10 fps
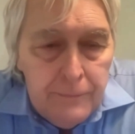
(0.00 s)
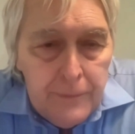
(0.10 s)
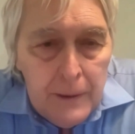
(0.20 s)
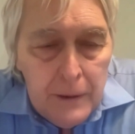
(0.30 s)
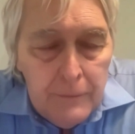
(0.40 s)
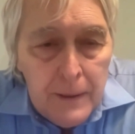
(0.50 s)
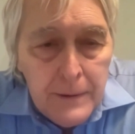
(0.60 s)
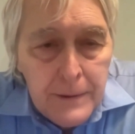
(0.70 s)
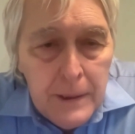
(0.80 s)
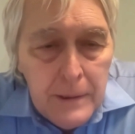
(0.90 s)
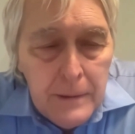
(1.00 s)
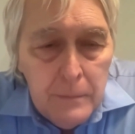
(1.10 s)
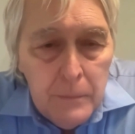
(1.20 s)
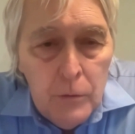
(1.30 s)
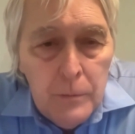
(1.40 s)
fairly advanced state at the
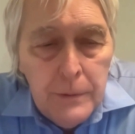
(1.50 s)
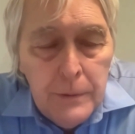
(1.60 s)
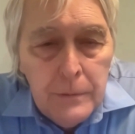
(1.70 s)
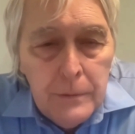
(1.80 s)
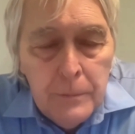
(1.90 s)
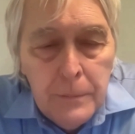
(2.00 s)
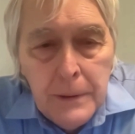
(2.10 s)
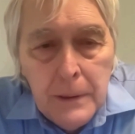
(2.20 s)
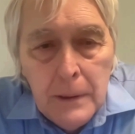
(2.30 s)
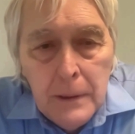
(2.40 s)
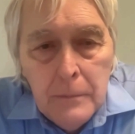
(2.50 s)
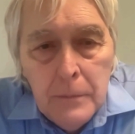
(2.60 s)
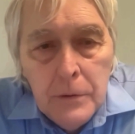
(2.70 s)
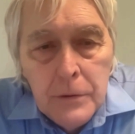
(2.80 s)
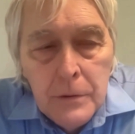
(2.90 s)
moment, they're not particularly
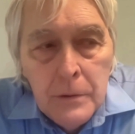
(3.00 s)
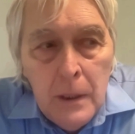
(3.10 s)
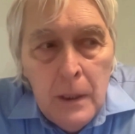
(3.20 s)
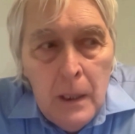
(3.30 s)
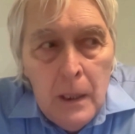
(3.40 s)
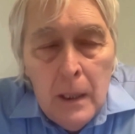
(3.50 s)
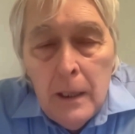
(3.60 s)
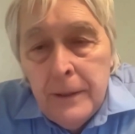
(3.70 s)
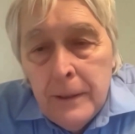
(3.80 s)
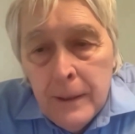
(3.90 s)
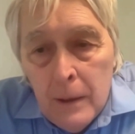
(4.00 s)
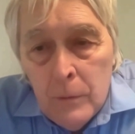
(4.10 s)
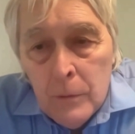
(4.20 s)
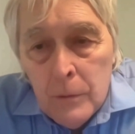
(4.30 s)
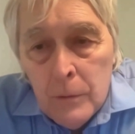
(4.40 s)
commercial. I think that
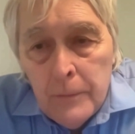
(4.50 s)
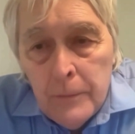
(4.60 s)
will grow.